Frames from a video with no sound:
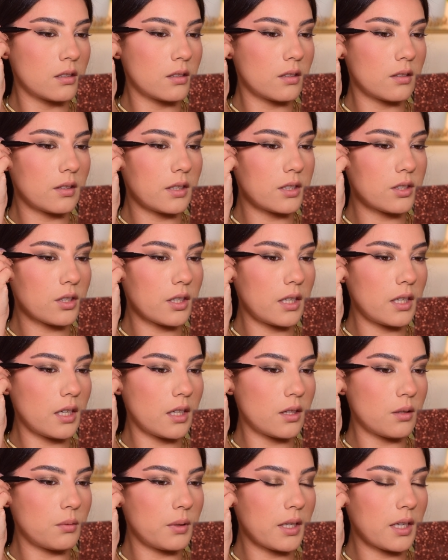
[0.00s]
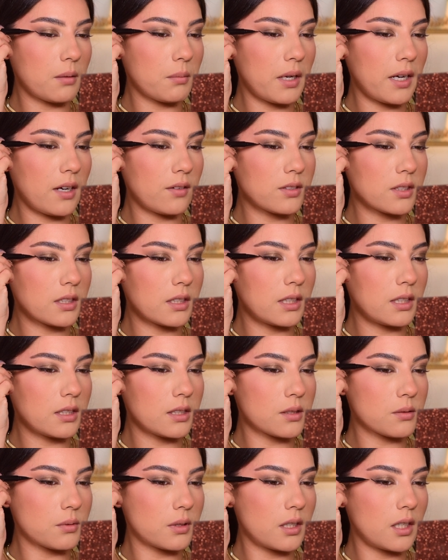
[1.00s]
Or I try to add the wing. I might have to clean
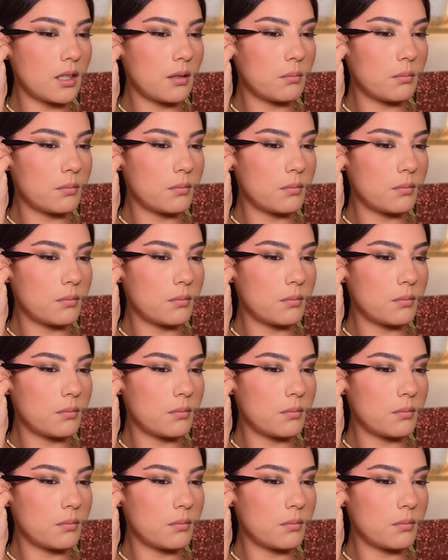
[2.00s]
this one up.